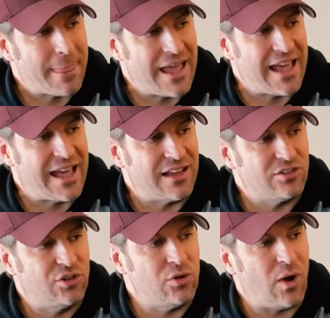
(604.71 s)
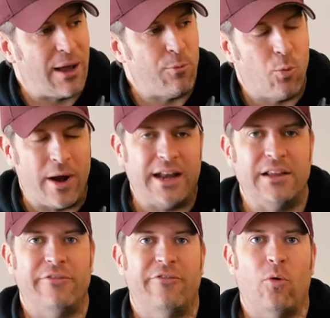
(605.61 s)
And two, I'm
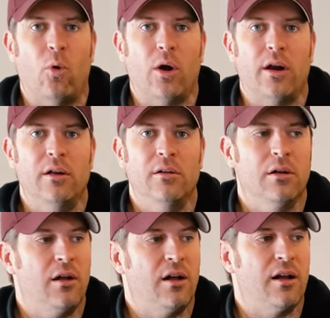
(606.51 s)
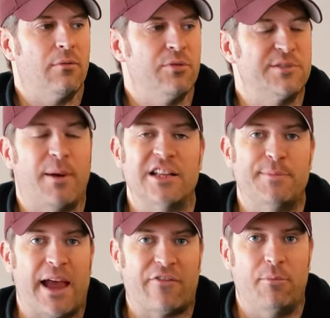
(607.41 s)
waiting for uh, response
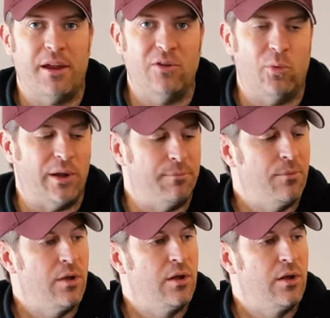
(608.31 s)
back from InWin